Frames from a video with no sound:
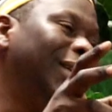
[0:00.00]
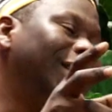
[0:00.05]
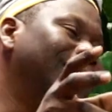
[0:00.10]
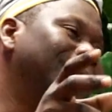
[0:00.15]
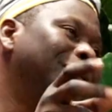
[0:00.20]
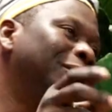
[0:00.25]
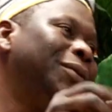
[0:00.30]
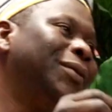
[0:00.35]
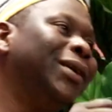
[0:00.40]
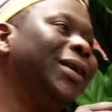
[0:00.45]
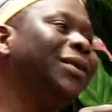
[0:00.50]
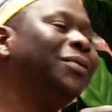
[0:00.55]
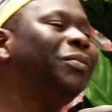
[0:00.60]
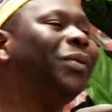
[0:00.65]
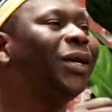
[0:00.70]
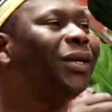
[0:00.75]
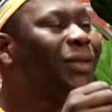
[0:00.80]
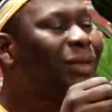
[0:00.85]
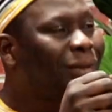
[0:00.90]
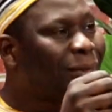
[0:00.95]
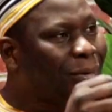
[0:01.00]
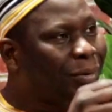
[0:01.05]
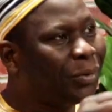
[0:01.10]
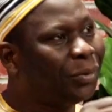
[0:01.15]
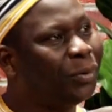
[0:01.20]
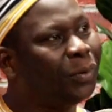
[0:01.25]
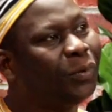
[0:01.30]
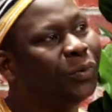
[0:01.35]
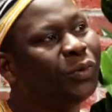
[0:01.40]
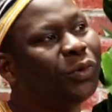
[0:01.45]
to it, but
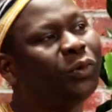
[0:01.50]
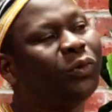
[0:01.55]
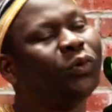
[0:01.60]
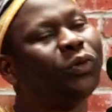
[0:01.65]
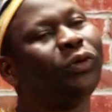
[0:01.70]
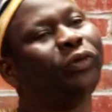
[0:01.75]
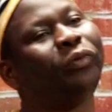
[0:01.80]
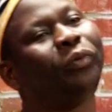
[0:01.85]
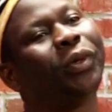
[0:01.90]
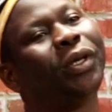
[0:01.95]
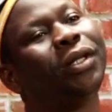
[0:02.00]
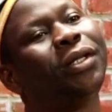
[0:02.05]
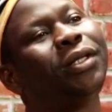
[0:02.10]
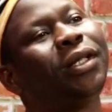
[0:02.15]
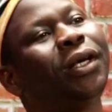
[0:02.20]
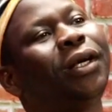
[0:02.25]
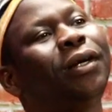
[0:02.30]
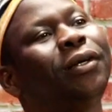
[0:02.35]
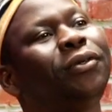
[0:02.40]
you've been there